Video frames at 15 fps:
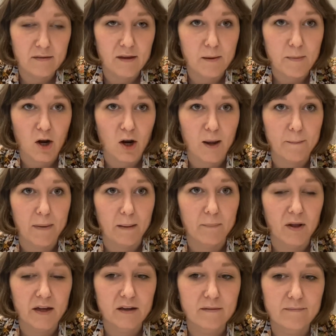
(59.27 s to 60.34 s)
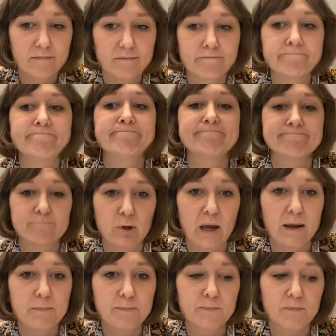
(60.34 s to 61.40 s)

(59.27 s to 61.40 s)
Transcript: the American public, okay?